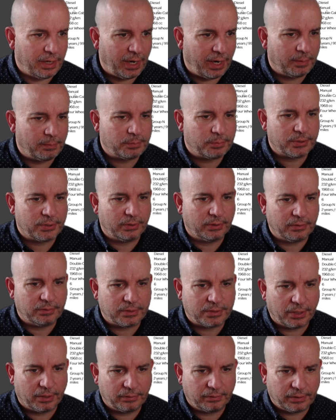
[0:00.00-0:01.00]
absolute
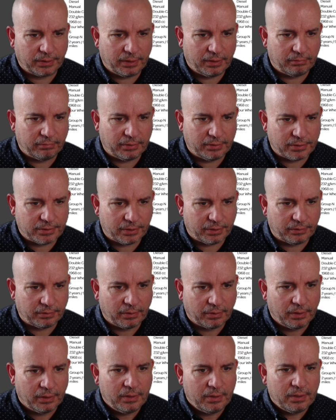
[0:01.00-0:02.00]
ton of gear into.
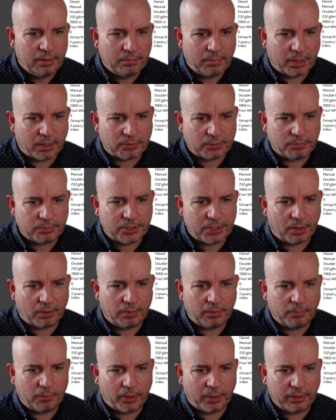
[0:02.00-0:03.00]
Maximum
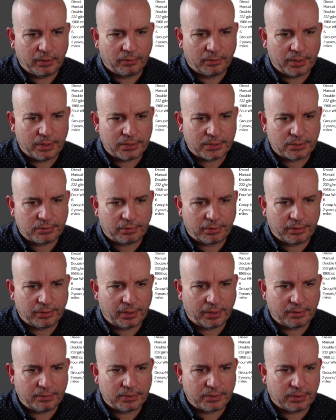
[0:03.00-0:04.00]
towing weight on it's
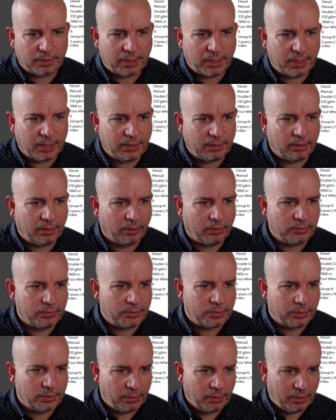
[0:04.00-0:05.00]
3,000
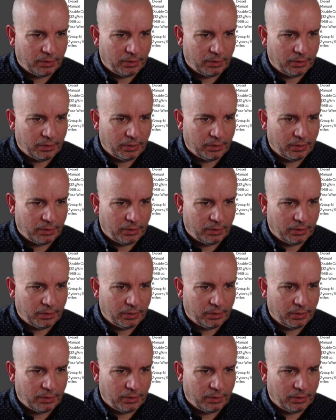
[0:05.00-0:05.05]
kilos,